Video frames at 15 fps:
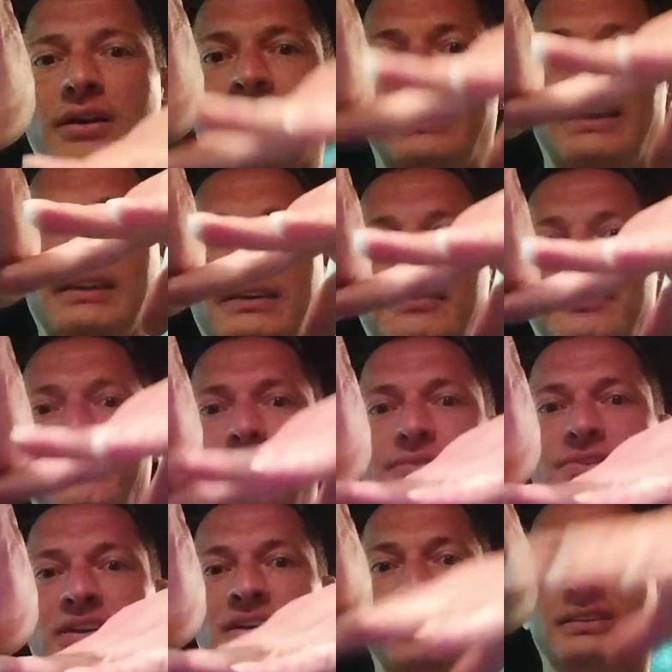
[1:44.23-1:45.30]
getting
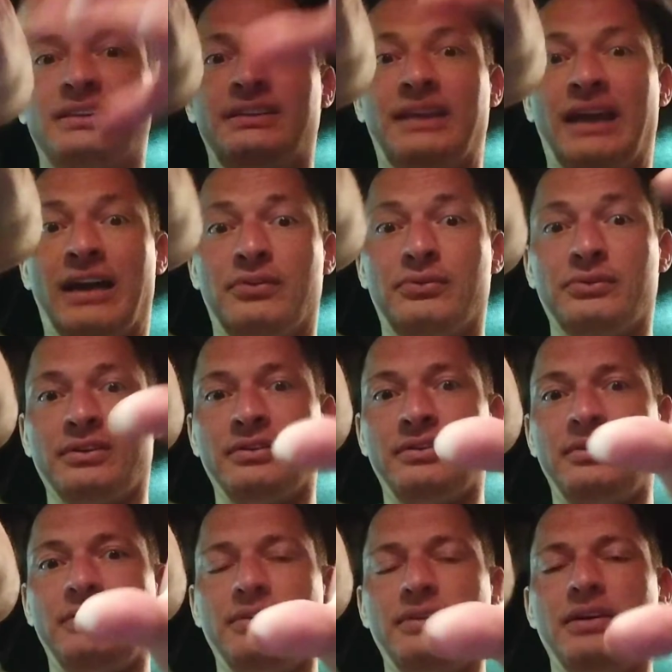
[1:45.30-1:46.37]
tugged downward,
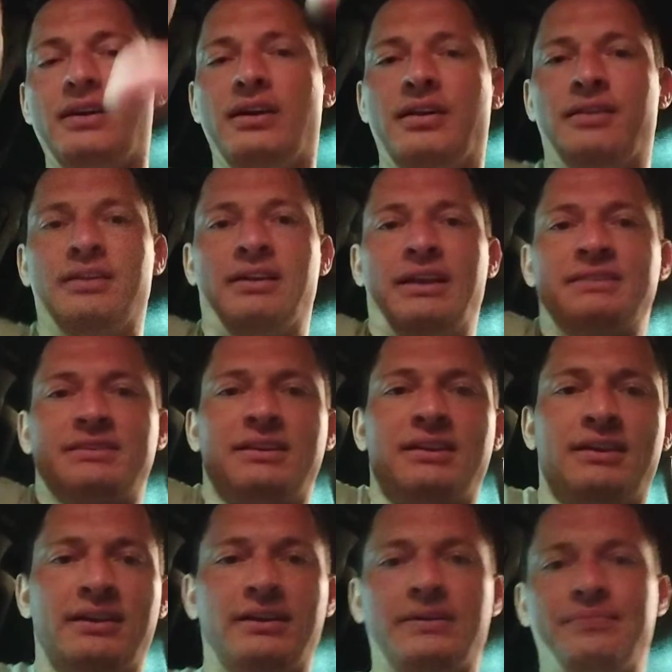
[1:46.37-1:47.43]
then it's
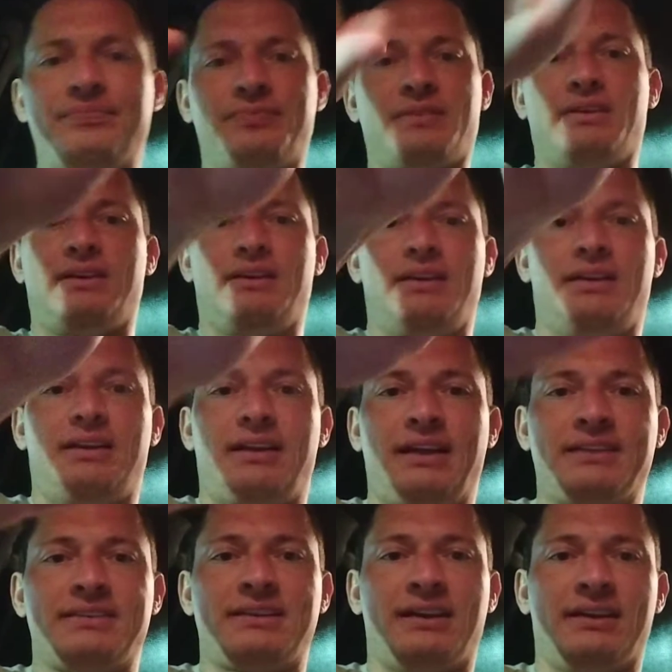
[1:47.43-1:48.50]
gonna,
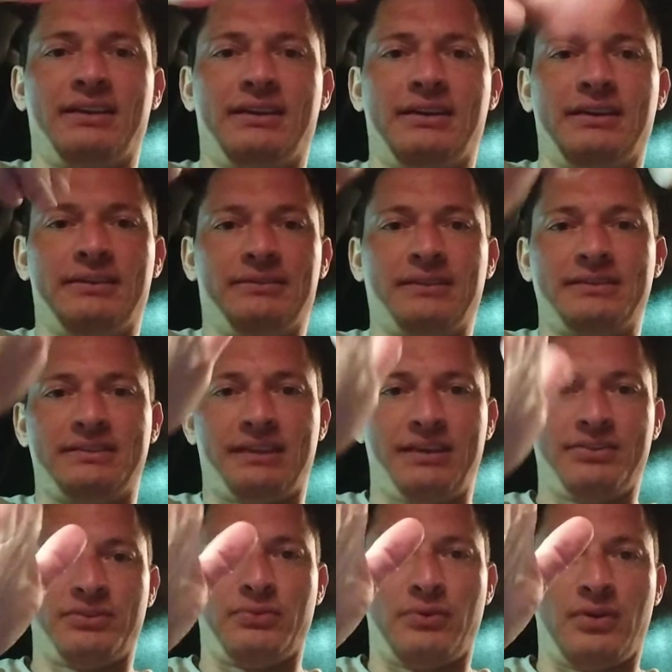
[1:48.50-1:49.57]
let's see,
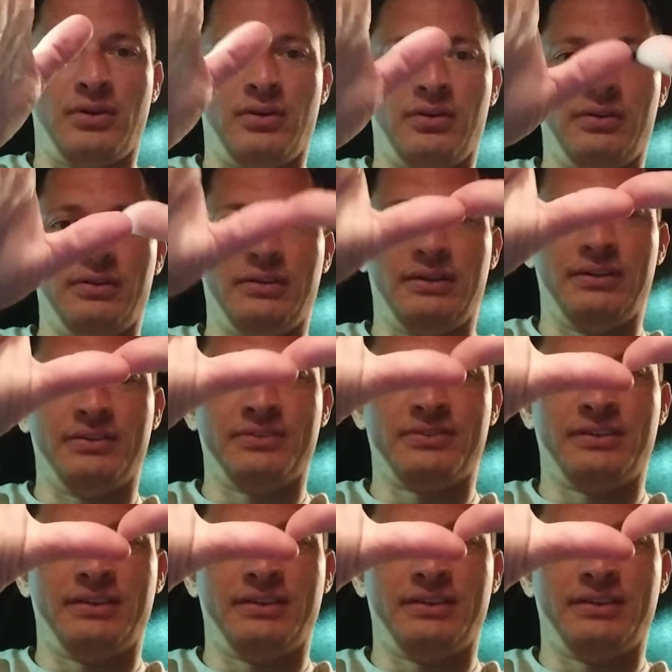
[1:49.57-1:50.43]
here's a wall, here's